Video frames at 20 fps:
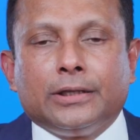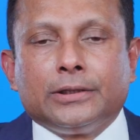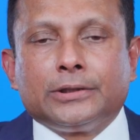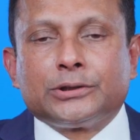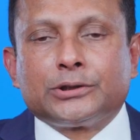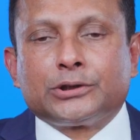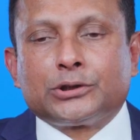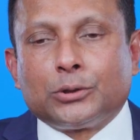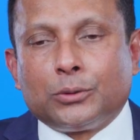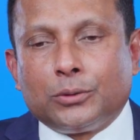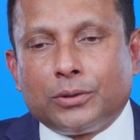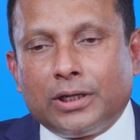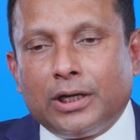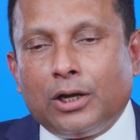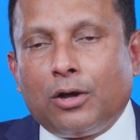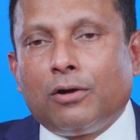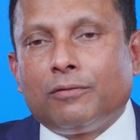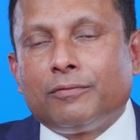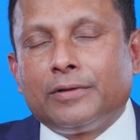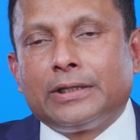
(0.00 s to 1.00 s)
So
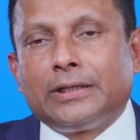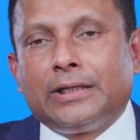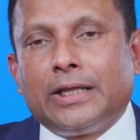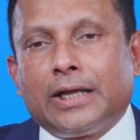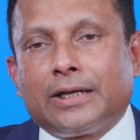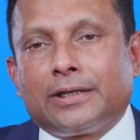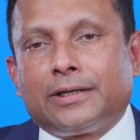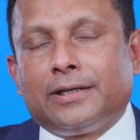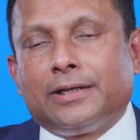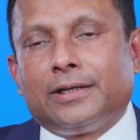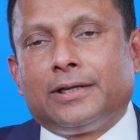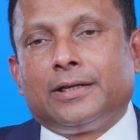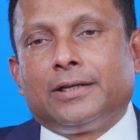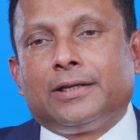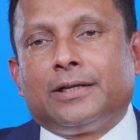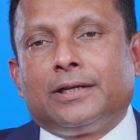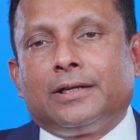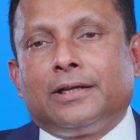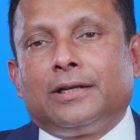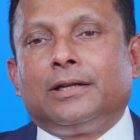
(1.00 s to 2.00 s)
along with that,
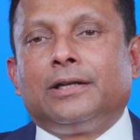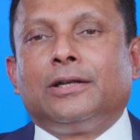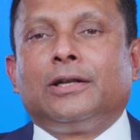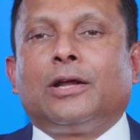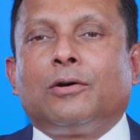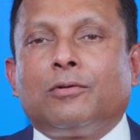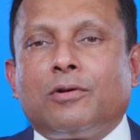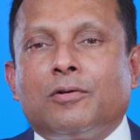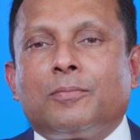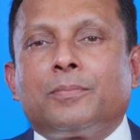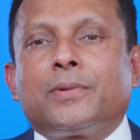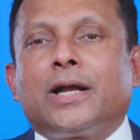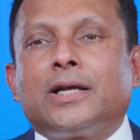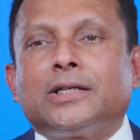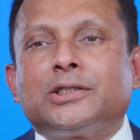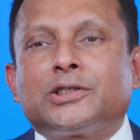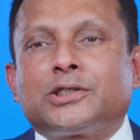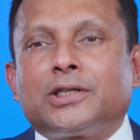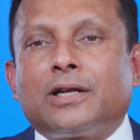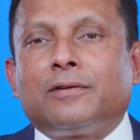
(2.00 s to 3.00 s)
now our
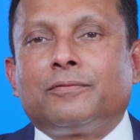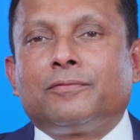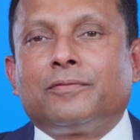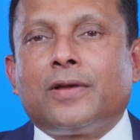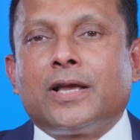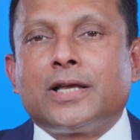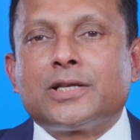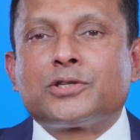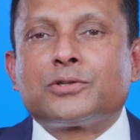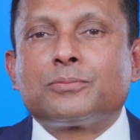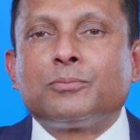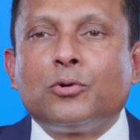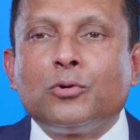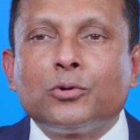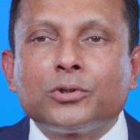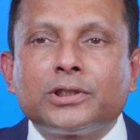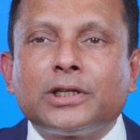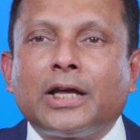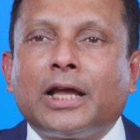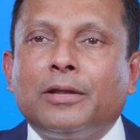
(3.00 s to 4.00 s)
branch staff has
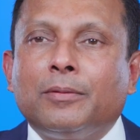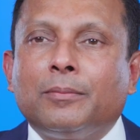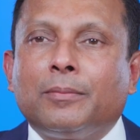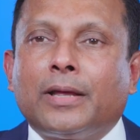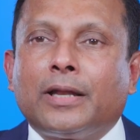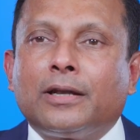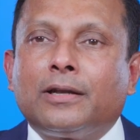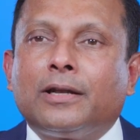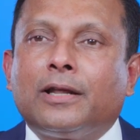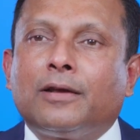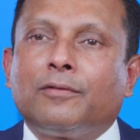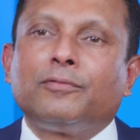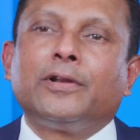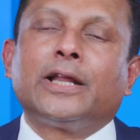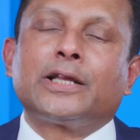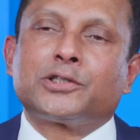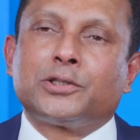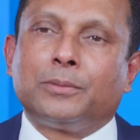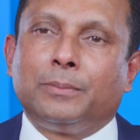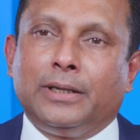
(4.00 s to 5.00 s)
more time and
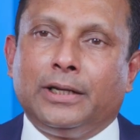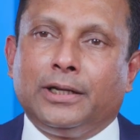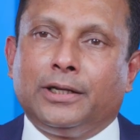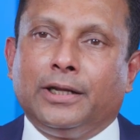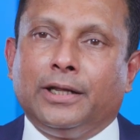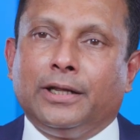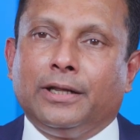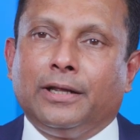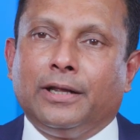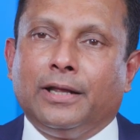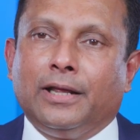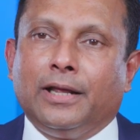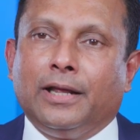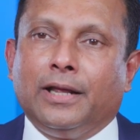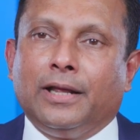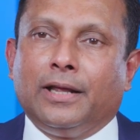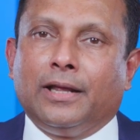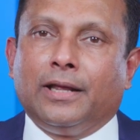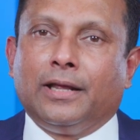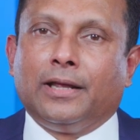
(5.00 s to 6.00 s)
flexibility
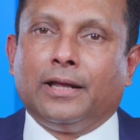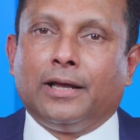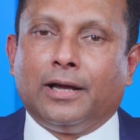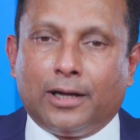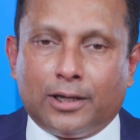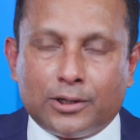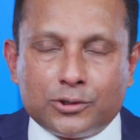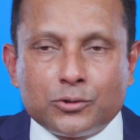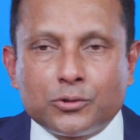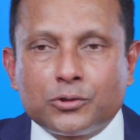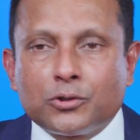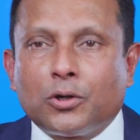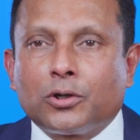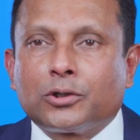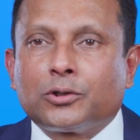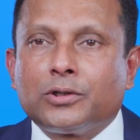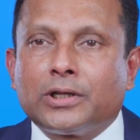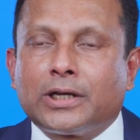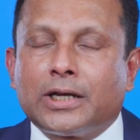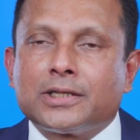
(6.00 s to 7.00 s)
to talk
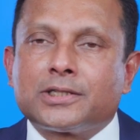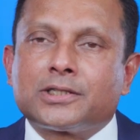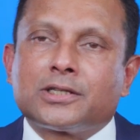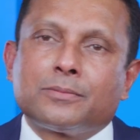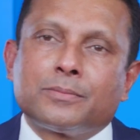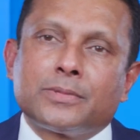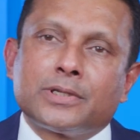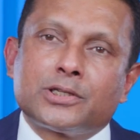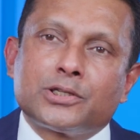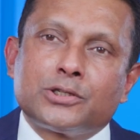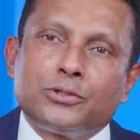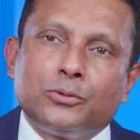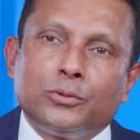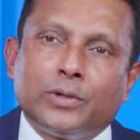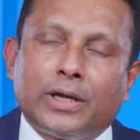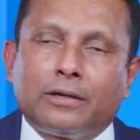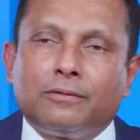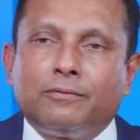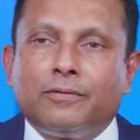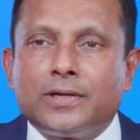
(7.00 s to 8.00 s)
to the customers, to
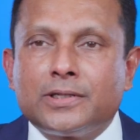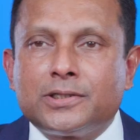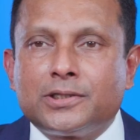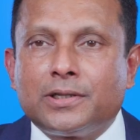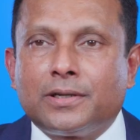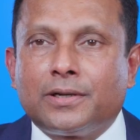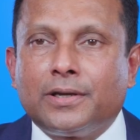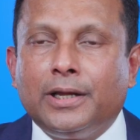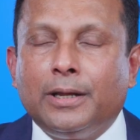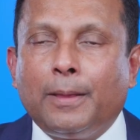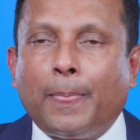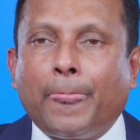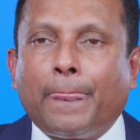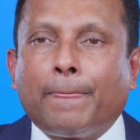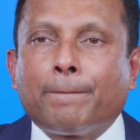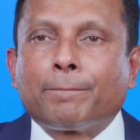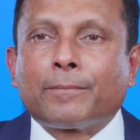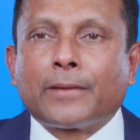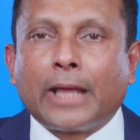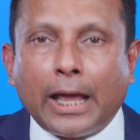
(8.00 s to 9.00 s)
advisory,
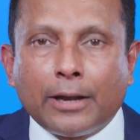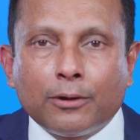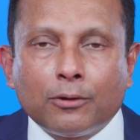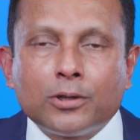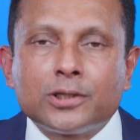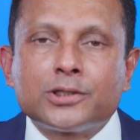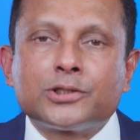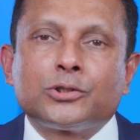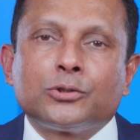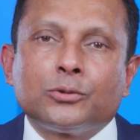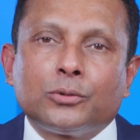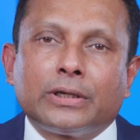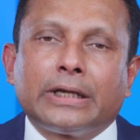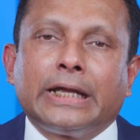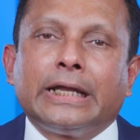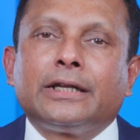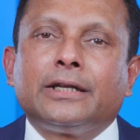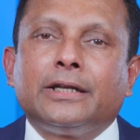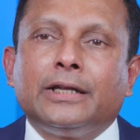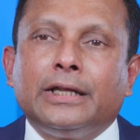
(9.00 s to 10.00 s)
and also
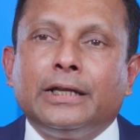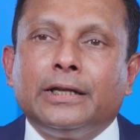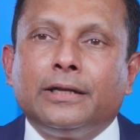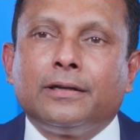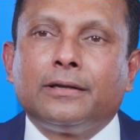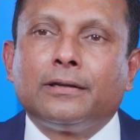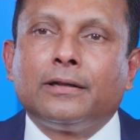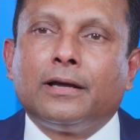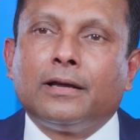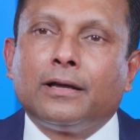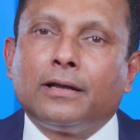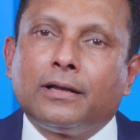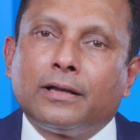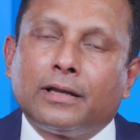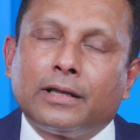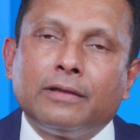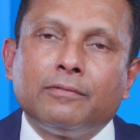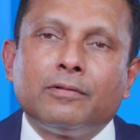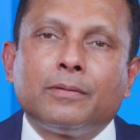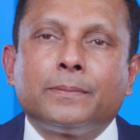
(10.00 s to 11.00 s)
give
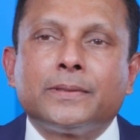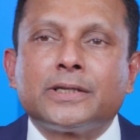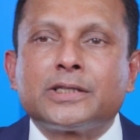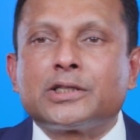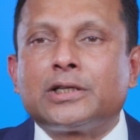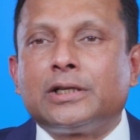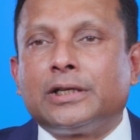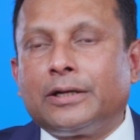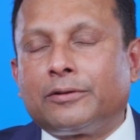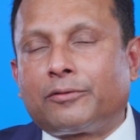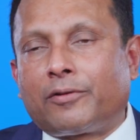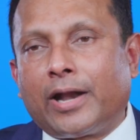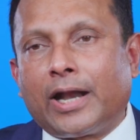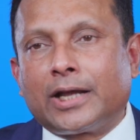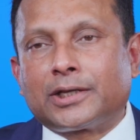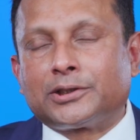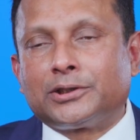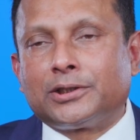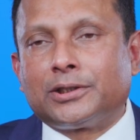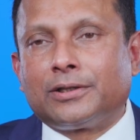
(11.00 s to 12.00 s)
a personal
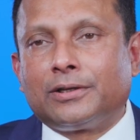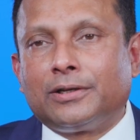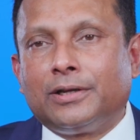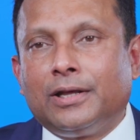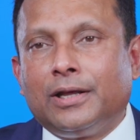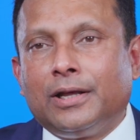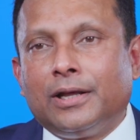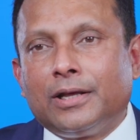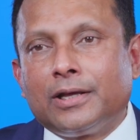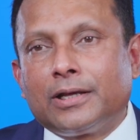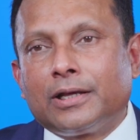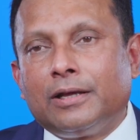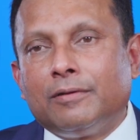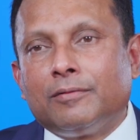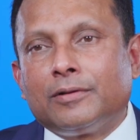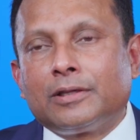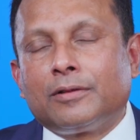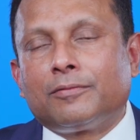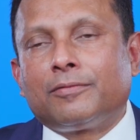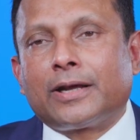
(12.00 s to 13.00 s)
interaction,
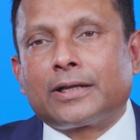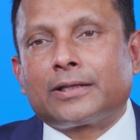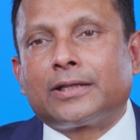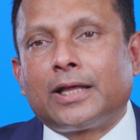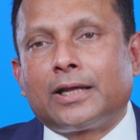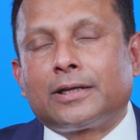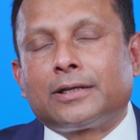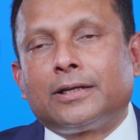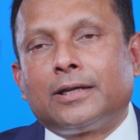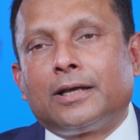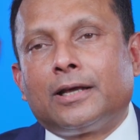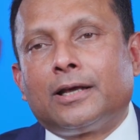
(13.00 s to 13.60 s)
given the fact that